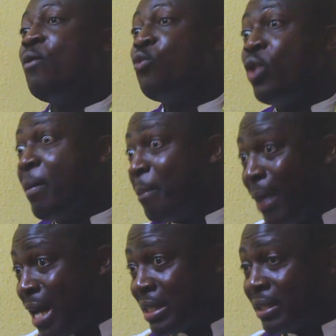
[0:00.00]
We
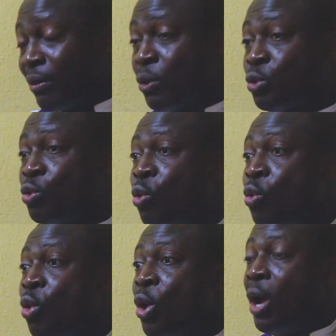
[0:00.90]
must
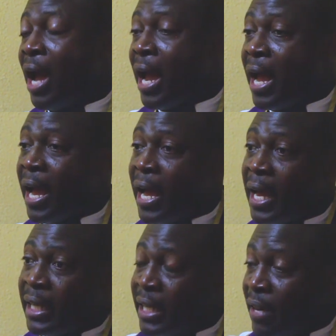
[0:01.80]
also
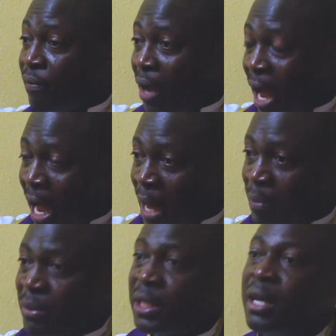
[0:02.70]
give
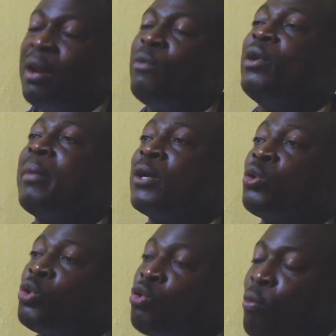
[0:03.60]
alms. We must
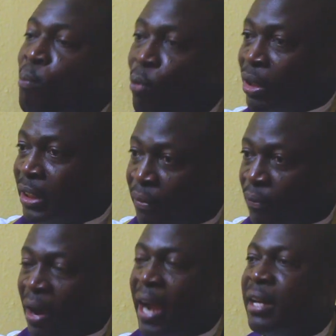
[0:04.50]
also
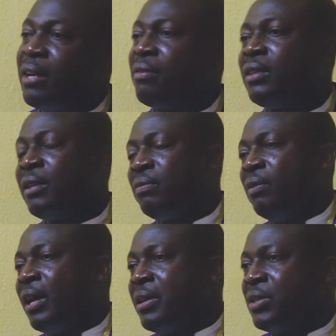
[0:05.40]
mortify the
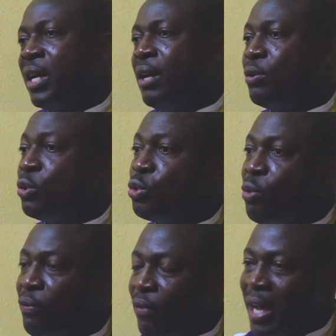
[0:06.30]
flesh. We
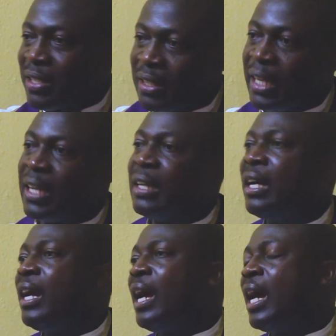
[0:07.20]
do
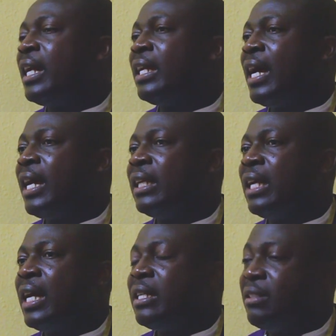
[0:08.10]
fasting,
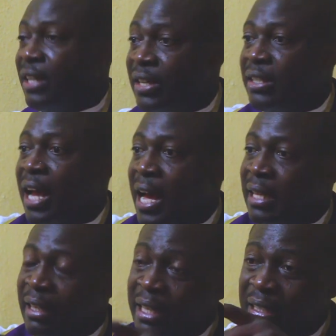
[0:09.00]
and these
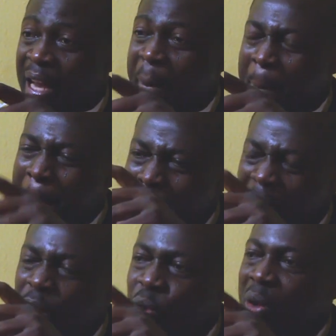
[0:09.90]
are
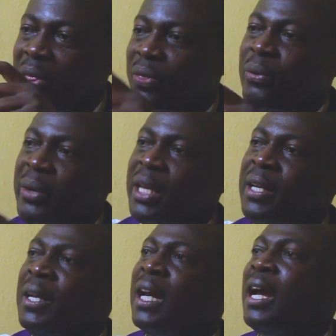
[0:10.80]
major
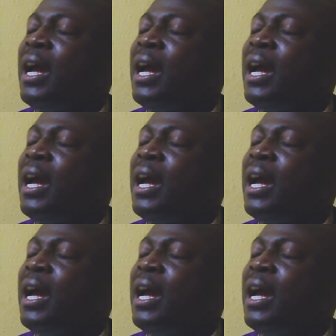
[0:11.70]
three